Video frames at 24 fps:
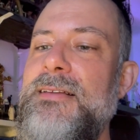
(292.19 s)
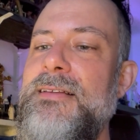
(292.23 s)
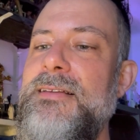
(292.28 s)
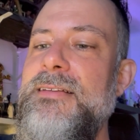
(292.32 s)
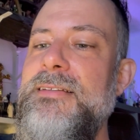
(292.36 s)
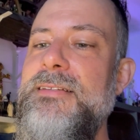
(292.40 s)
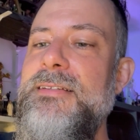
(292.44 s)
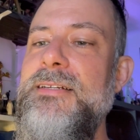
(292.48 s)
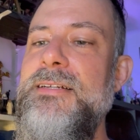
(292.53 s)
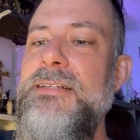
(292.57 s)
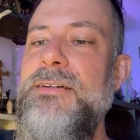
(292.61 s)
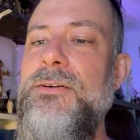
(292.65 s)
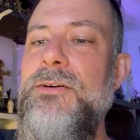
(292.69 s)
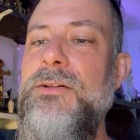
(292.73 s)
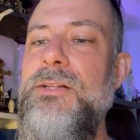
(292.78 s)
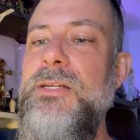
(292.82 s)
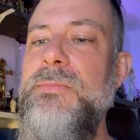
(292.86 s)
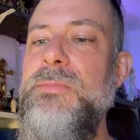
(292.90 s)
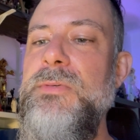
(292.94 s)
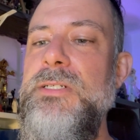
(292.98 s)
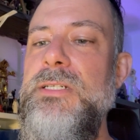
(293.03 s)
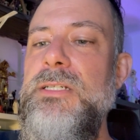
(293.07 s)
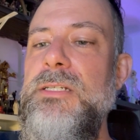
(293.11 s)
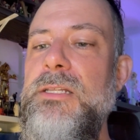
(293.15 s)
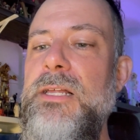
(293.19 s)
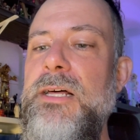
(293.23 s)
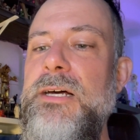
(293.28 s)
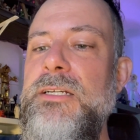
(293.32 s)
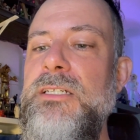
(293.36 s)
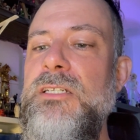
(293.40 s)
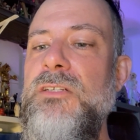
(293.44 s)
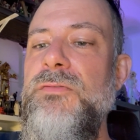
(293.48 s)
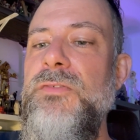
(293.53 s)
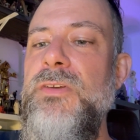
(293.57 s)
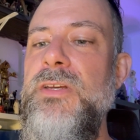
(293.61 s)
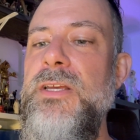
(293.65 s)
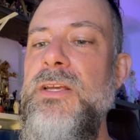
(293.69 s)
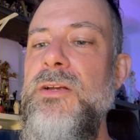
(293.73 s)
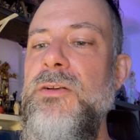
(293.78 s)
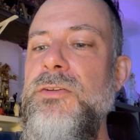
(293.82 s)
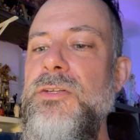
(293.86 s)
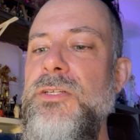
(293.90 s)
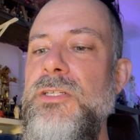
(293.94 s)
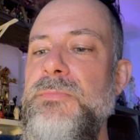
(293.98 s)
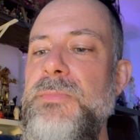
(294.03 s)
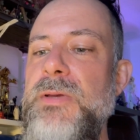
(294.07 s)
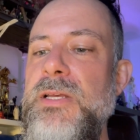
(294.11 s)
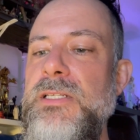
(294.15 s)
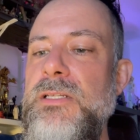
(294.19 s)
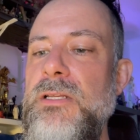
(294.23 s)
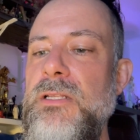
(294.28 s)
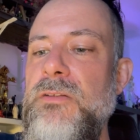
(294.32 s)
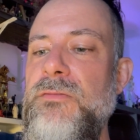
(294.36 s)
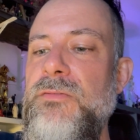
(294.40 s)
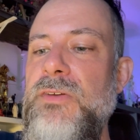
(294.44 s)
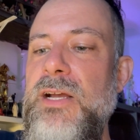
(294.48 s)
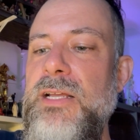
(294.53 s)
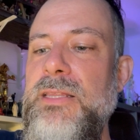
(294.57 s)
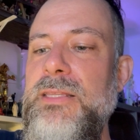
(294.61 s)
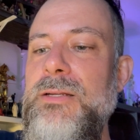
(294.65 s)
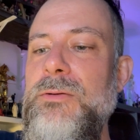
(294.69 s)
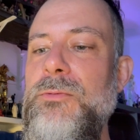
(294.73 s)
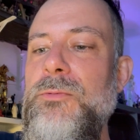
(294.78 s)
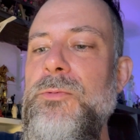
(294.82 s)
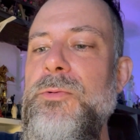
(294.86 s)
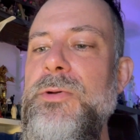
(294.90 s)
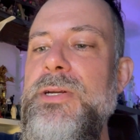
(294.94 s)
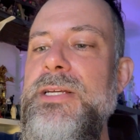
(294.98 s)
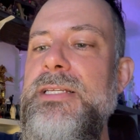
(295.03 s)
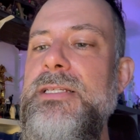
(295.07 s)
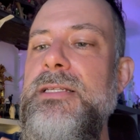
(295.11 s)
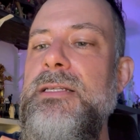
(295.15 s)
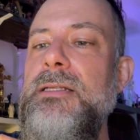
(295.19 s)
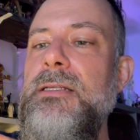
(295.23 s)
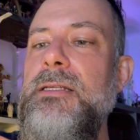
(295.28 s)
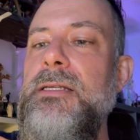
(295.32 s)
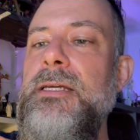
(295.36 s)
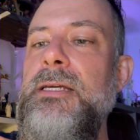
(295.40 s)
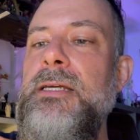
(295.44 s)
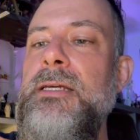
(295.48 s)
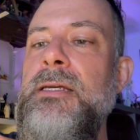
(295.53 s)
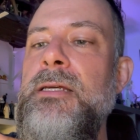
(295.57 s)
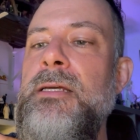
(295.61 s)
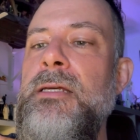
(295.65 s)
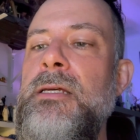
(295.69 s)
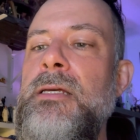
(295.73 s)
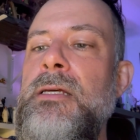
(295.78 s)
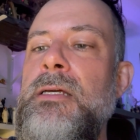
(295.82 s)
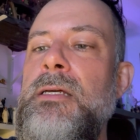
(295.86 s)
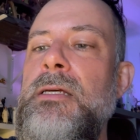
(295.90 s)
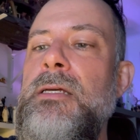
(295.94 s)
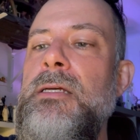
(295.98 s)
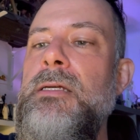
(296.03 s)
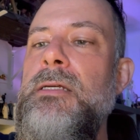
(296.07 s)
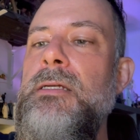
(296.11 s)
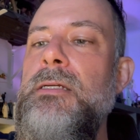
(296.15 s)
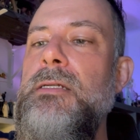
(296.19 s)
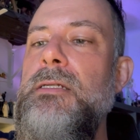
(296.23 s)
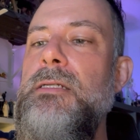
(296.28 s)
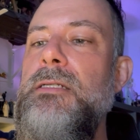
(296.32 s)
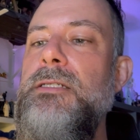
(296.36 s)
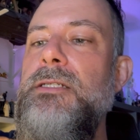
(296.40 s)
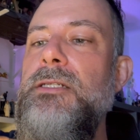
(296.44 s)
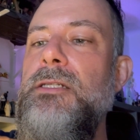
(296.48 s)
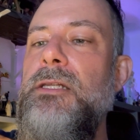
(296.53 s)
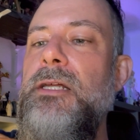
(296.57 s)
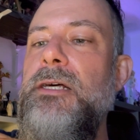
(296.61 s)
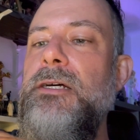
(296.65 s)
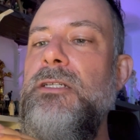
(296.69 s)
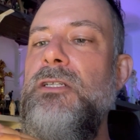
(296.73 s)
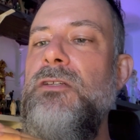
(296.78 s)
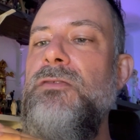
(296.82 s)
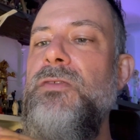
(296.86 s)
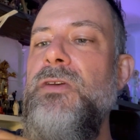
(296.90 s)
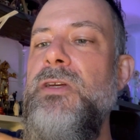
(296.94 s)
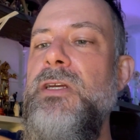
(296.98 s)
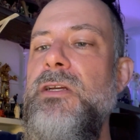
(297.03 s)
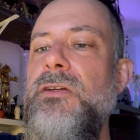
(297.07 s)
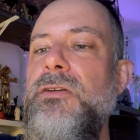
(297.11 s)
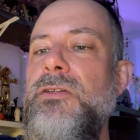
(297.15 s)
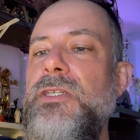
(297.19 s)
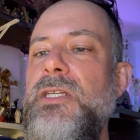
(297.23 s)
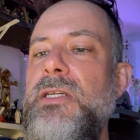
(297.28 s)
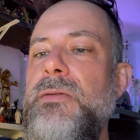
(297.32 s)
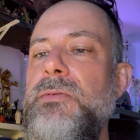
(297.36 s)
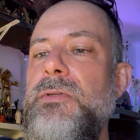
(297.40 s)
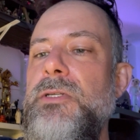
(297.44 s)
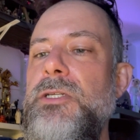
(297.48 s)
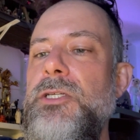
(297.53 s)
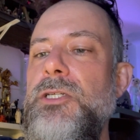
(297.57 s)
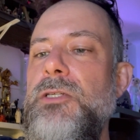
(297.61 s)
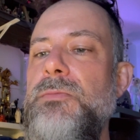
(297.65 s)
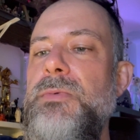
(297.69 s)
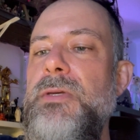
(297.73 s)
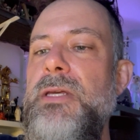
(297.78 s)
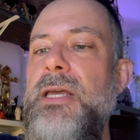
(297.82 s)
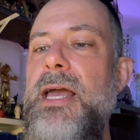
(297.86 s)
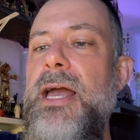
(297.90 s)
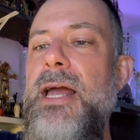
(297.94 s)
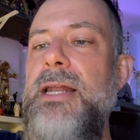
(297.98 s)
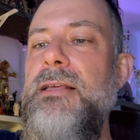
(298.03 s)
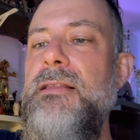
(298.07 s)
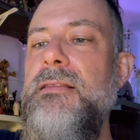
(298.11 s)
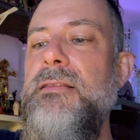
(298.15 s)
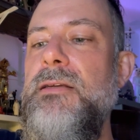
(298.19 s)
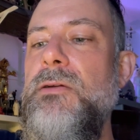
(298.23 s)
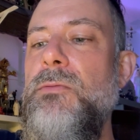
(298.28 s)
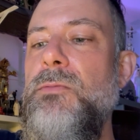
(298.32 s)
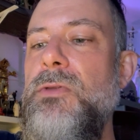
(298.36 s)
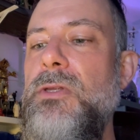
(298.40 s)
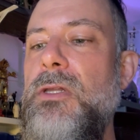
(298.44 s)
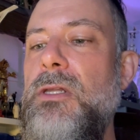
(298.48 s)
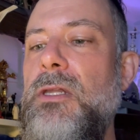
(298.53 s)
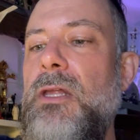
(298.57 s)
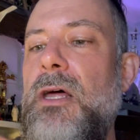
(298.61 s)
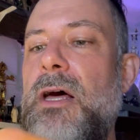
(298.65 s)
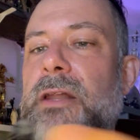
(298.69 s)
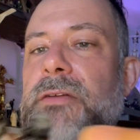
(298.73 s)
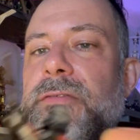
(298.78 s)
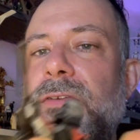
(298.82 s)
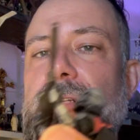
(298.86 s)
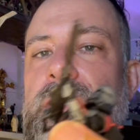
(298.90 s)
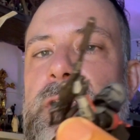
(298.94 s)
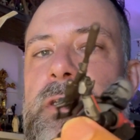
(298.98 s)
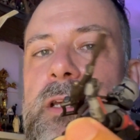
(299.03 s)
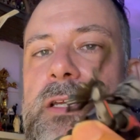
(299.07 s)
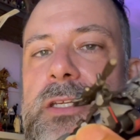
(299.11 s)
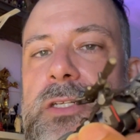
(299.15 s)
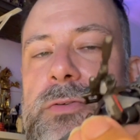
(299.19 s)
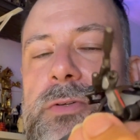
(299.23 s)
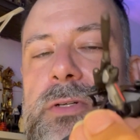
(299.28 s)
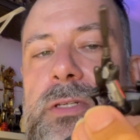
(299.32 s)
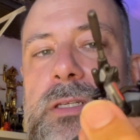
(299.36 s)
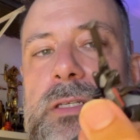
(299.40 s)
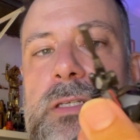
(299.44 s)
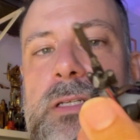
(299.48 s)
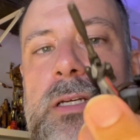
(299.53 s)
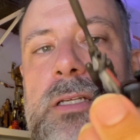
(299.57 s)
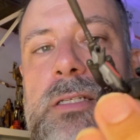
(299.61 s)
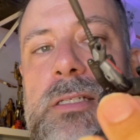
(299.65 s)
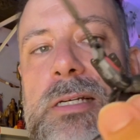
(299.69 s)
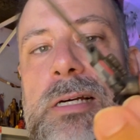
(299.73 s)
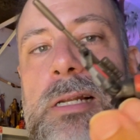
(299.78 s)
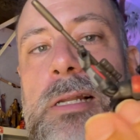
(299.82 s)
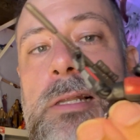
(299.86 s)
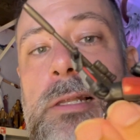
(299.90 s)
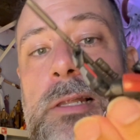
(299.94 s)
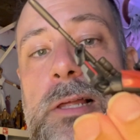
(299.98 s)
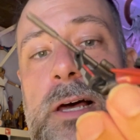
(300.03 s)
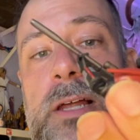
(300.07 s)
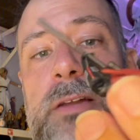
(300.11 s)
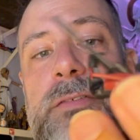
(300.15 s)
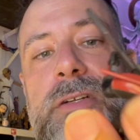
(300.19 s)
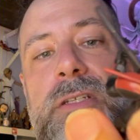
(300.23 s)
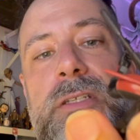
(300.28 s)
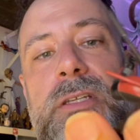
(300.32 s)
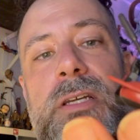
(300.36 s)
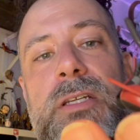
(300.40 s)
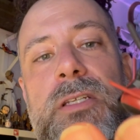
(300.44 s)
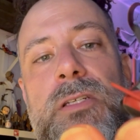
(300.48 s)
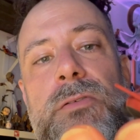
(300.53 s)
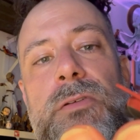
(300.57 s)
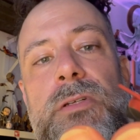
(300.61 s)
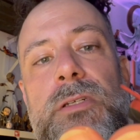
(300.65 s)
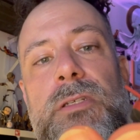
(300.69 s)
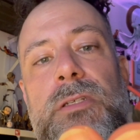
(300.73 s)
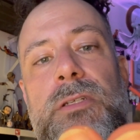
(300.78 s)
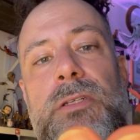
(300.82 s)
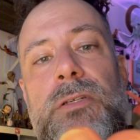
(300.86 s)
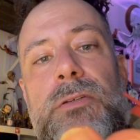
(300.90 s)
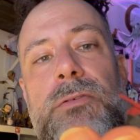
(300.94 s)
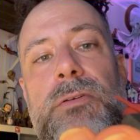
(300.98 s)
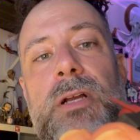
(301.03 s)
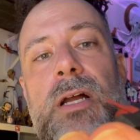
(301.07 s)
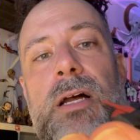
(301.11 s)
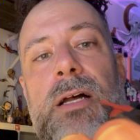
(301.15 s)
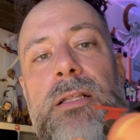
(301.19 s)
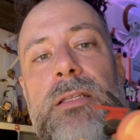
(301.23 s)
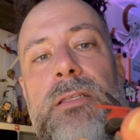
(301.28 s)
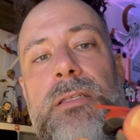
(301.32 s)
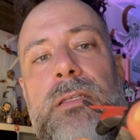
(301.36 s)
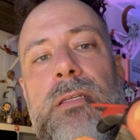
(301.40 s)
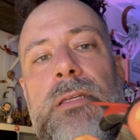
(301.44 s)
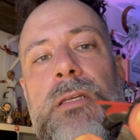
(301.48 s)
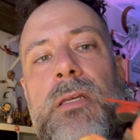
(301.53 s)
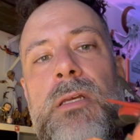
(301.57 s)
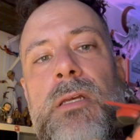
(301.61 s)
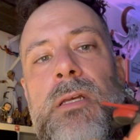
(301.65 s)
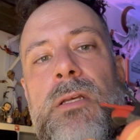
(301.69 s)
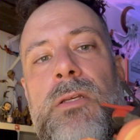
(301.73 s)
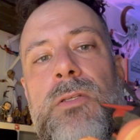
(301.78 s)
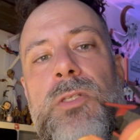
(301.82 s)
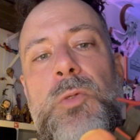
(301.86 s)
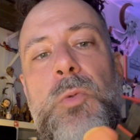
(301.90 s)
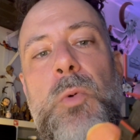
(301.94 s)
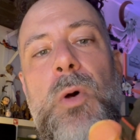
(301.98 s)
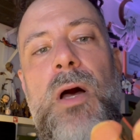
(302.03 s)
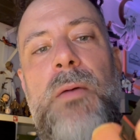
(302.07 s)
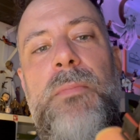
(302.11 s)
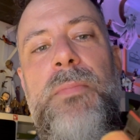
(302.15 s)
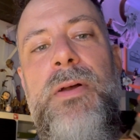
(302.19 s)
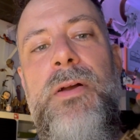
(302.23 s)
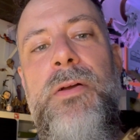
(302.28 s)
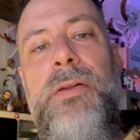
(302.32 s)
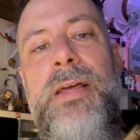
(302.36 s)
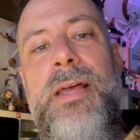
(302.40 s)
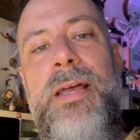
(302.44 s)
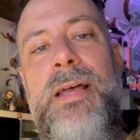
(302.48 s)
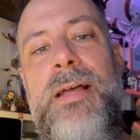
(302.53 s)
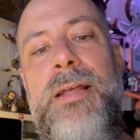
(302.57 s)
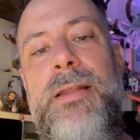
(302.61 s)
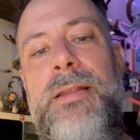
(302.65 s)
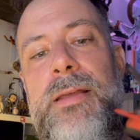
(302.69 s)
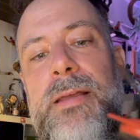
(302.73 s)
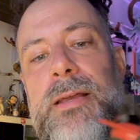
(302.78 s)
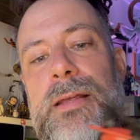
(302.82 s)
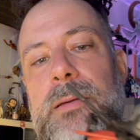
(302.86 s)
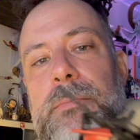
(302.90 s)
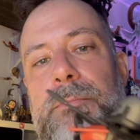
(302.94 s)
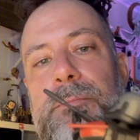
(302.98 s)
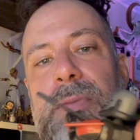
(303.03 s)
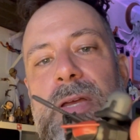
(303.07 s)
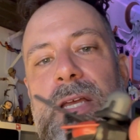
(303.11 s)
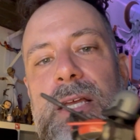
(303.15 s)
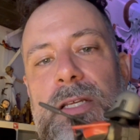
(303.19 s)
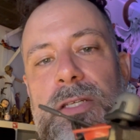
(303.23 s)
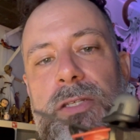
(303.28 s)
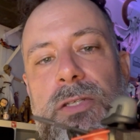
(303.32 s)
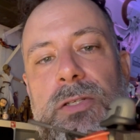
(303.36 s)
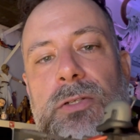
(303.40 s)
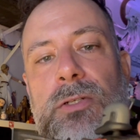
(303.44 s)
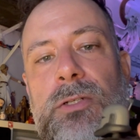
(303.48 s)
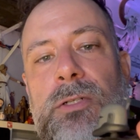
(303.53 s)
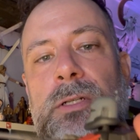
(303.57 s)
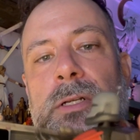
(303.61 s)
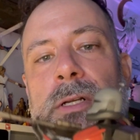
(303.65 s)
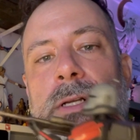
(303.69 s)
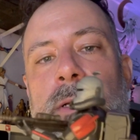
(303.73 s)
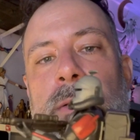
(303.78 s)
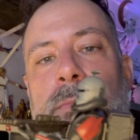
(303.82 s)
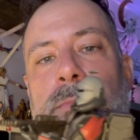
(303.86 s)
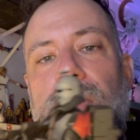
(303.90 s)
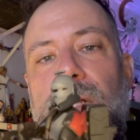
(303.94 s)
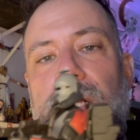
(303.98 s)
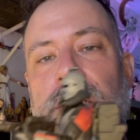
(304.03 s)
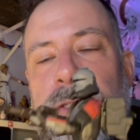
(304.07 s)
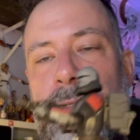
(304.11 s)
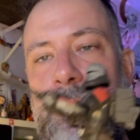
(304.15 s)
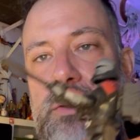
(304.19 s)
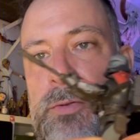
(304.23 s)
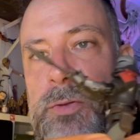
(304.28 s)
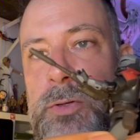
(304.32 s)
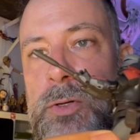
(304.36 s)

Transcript: to call him a deluxe figure just based on the fact that recently deluxe figures seem to just be anything with a lot of accessories. This guy's got a lot of accessories. 2 guns, swap out head, and a pistol, plus all the